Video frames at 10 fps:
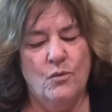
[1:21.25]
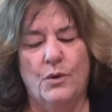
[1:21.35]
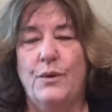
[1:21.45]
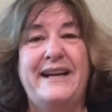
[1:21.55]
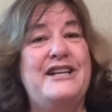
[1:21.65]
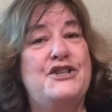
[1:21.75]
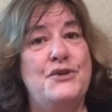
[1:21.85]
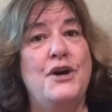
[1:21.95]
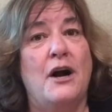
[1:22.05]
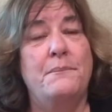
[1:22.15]
We're running
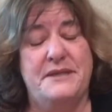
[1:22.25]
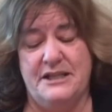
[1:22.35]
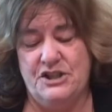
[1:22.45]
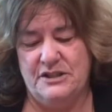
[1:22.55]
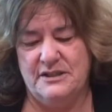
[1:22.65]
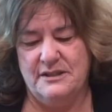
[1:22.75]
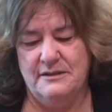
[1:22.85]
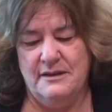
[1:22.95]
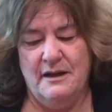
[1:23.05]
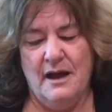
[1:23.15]
two competitions
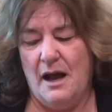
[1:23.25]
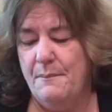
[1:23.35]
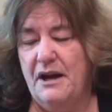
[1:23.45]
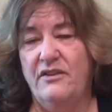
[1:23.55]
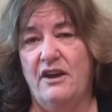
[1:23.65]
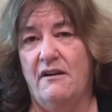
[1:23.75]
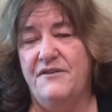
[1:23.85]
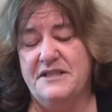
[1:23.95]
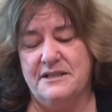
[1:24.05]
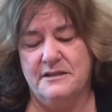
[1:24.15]
among the
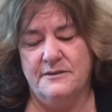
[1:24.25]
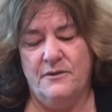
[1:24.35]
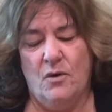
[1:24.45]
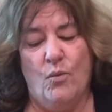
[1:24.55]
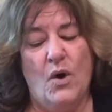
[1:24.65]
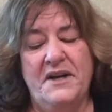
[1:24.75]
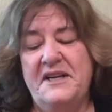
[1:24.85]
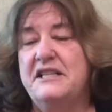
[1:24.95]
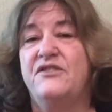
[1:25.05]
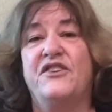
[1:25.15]
offices.
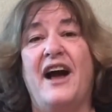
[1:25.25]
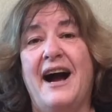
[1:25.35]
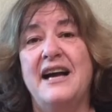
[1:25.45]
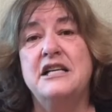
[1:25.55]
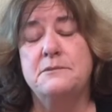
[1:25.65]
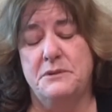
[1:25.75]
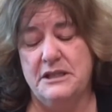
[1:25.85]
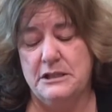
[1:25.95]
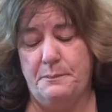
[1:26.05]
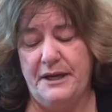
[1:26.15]
One is for the highest
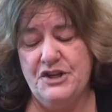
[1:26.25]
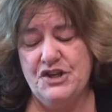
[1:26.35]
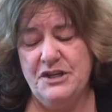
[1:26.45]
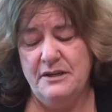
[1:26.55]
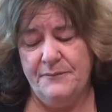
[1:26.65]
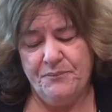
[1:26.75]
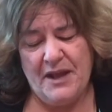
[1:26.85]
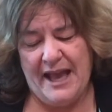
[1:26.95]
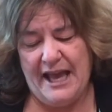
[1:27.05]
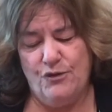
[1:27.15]
participation,
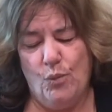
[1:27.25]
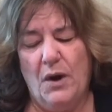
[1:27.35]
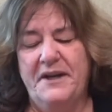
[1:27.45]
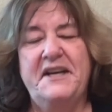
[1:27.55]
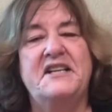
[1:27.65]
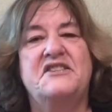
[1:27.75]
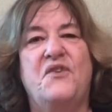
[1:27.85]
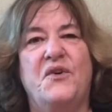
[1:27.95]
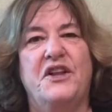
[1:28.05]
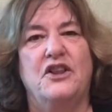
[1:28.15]
and one is
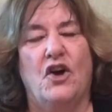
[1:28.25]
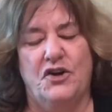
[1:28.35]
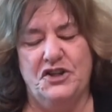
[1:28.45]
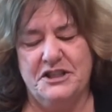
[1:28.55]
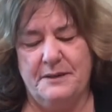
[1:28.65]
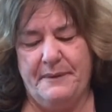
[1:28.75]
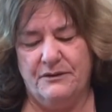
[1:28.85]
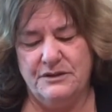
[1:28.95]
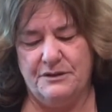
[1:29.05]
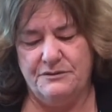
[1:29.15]
for the largest amount